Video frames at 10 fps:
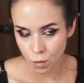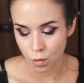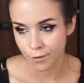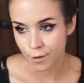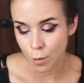
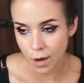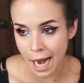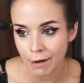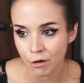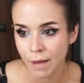from what
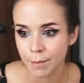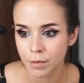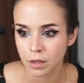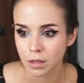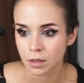I
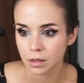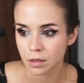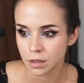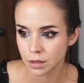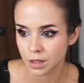remember,
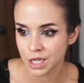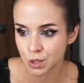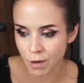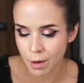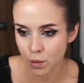these
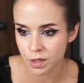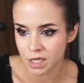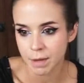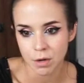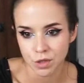redwoods, I
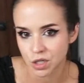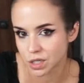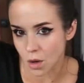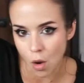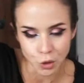mean, it was
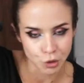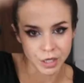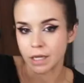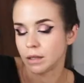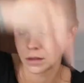just all
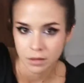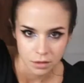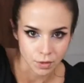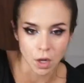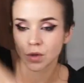tree.
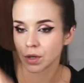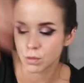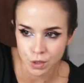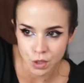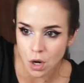There
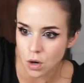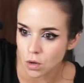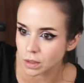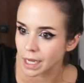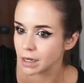was no
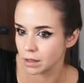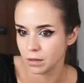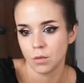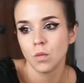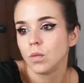like
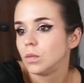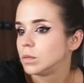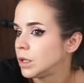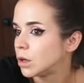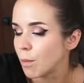
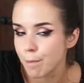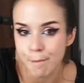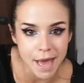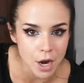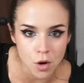
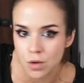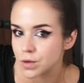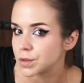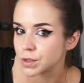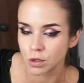
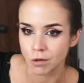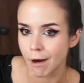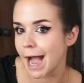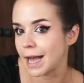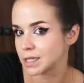meadows or
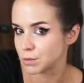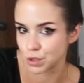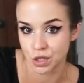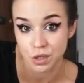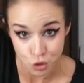grass. It was
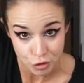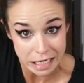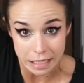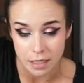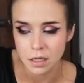just
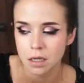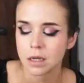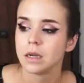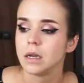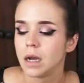tree.
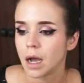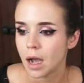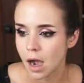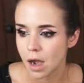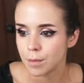
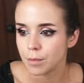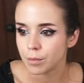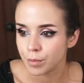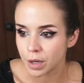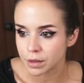
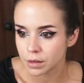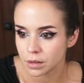But